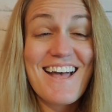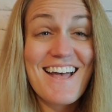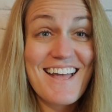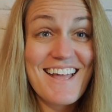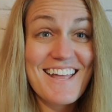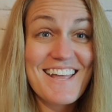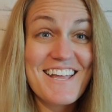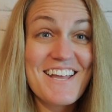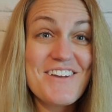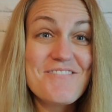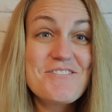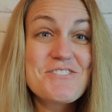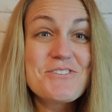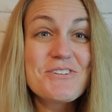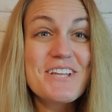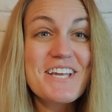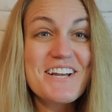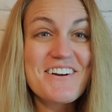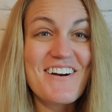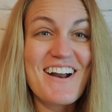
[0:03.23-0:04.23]
Hi, I'm
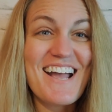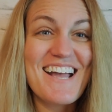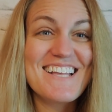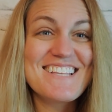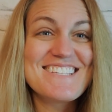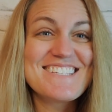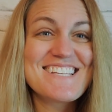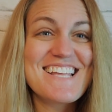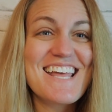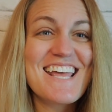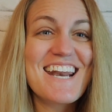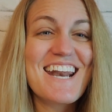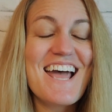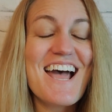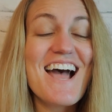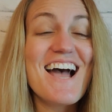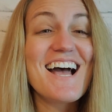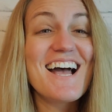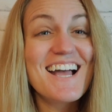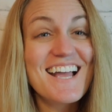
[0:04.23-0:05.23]
Julie Kratz, and
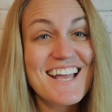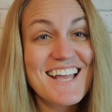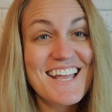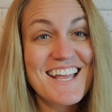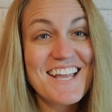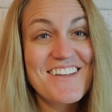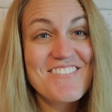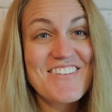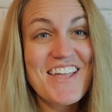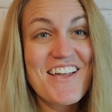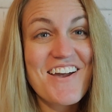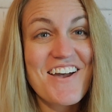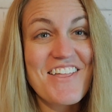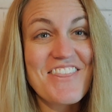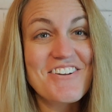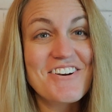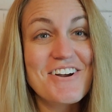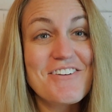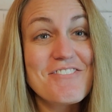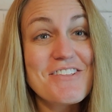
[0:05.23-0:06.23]
I am the
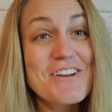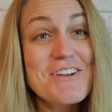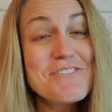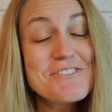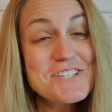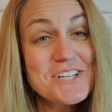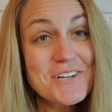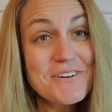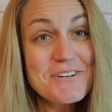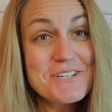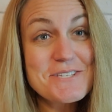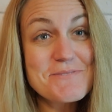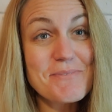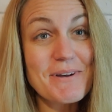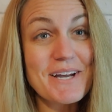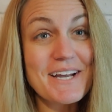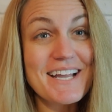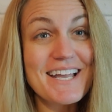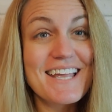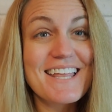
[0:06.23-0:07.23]
author of the new children's
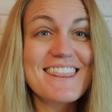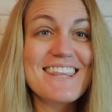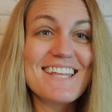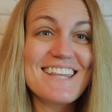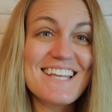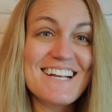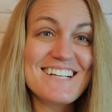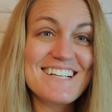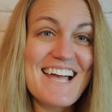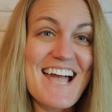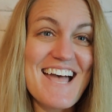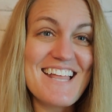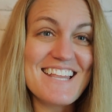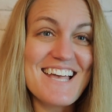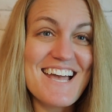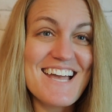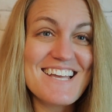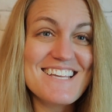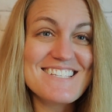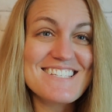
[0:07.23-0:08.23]
book, The Little
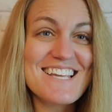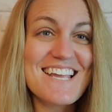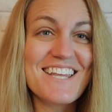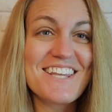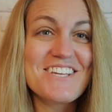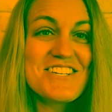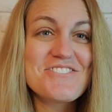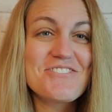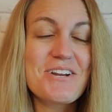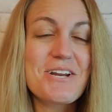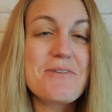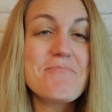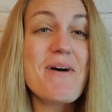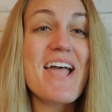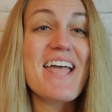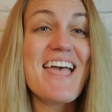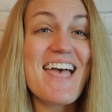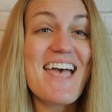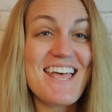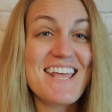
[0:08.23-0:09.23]
Allies, illustrated
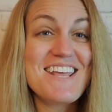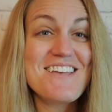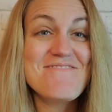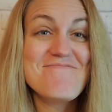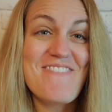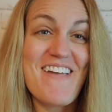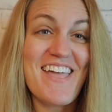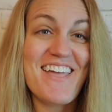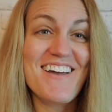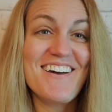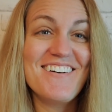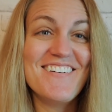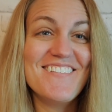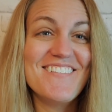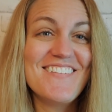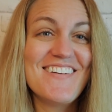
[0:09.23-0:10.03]
by Ed Mayo.